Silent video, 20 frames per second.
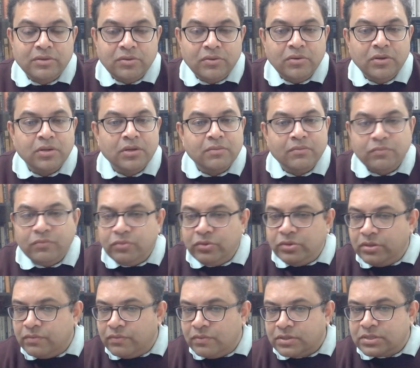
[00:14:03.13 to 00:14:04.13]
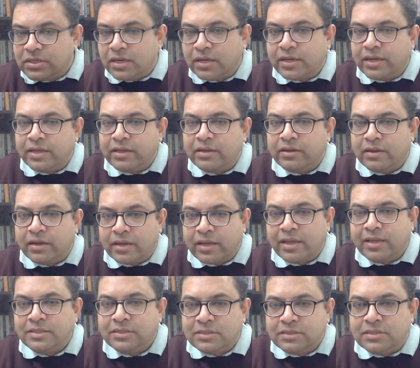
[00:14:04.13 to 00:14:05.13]
You know, Buddha was again
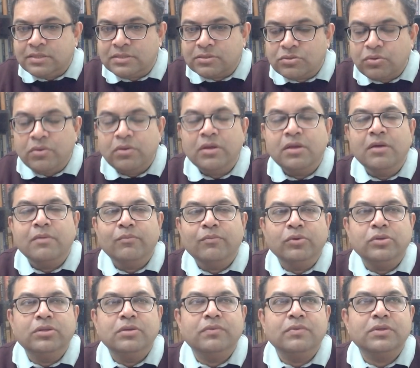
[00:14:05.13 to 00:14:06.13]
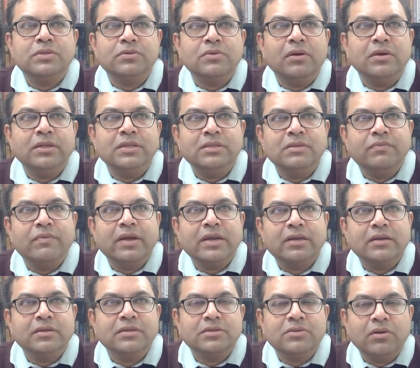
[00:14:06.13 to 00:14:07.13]
against this. So Buddha was not, in
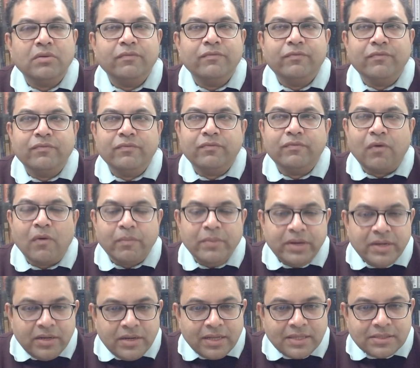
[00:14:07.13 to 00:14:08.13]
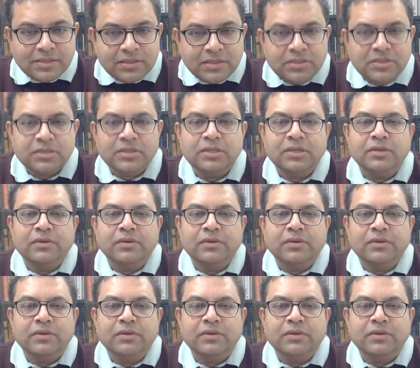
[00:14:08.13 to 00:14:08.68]
fact, it's not forbidden as such.